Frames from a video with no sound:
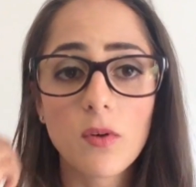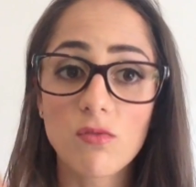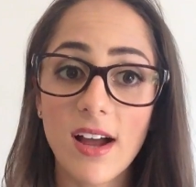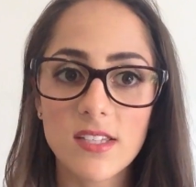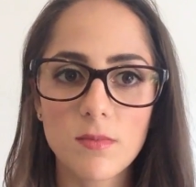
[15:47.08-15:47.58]

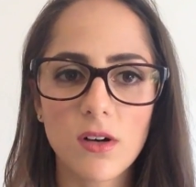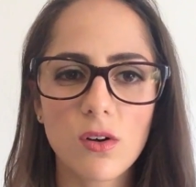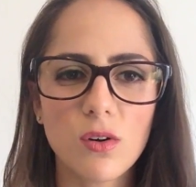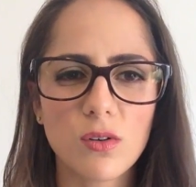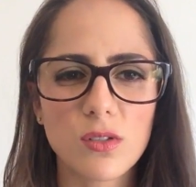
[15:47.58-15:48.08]
rice
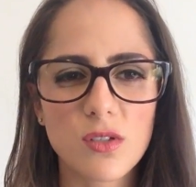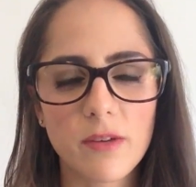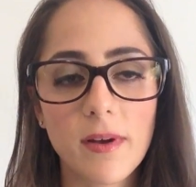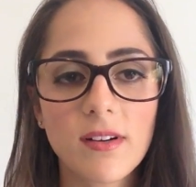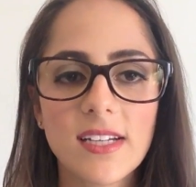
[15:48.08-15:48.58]
milk or
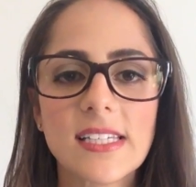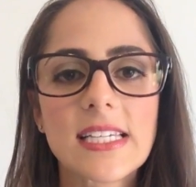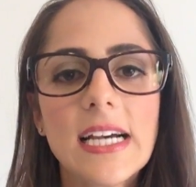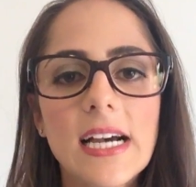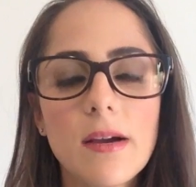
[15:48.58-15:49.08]
soy milk, because